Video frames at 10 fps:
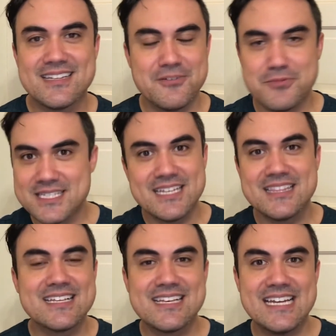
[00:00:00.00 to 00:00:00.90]
was
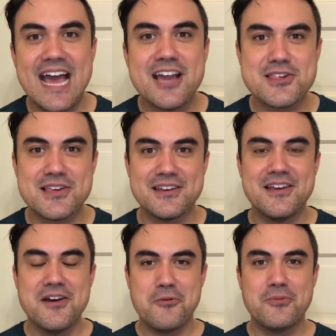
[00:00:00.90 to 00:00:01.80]
in connection
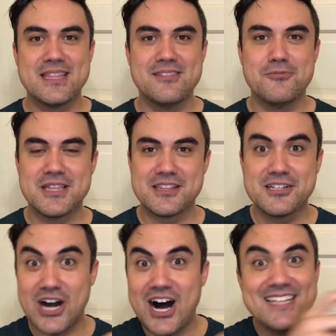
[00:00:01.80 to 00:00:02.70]

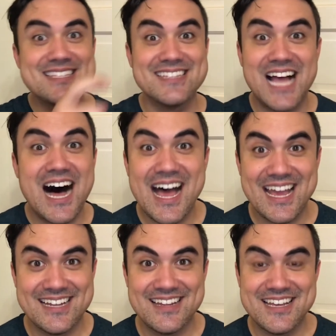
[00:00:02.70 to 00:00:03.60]
with God's
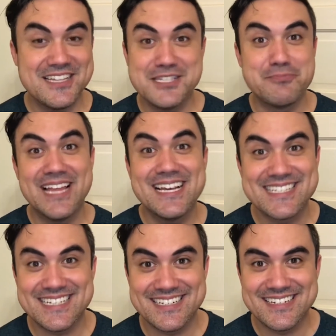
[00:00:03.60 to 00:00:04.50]
line and his
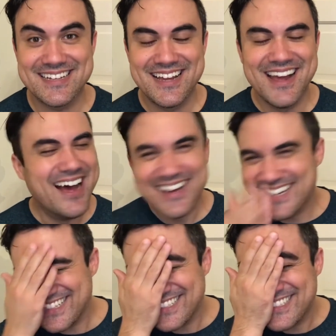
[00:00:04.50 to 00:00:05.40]
blessing.
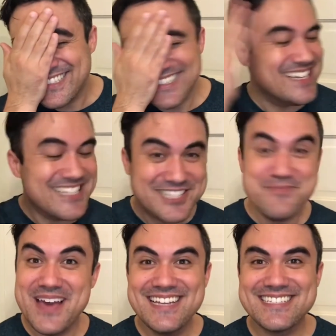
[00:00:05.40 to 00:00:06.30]
It's
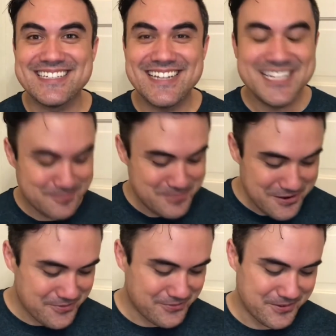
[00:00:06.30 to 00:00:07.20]
amazing. It's
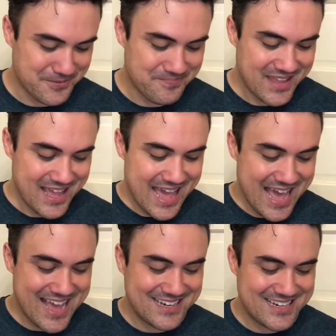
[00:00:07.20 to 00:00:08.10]
beautiful.
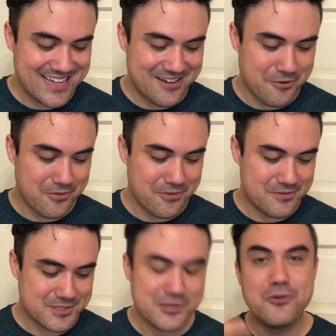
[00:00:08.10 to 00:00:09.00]
And
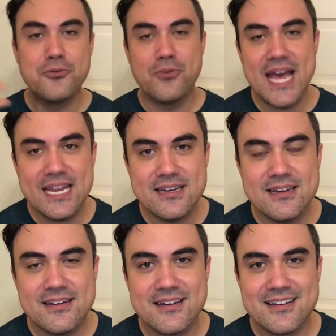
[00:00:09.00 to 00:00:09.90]
so
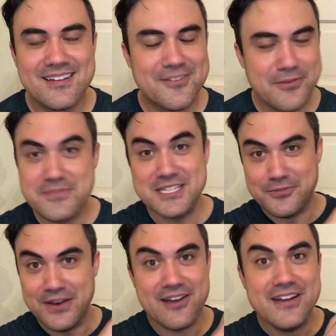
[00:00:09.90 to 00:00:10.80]
when, from this
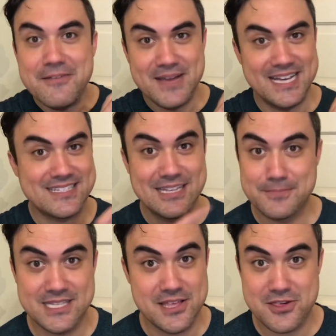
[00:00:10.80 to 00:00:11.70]
very messed
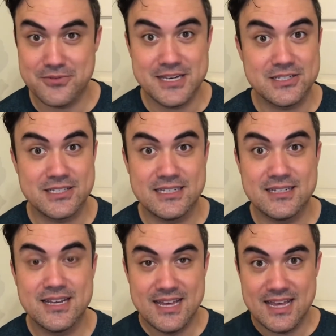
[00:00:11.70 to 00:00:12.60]
up
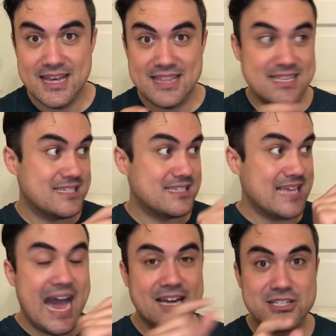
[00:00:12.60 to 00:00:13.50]
situation, this is
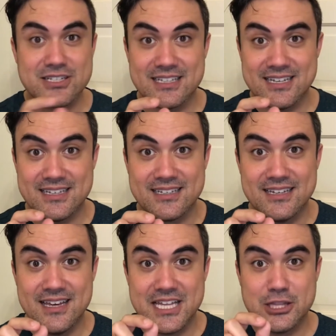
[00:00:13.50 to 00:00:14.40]
actually
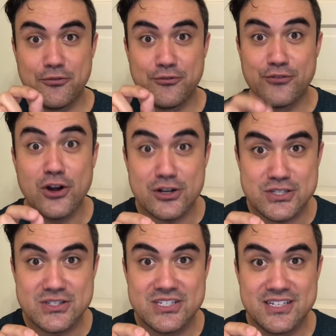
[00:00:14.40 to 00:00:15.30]
the
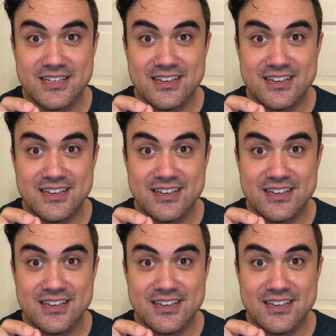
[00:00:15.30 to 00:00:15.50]
first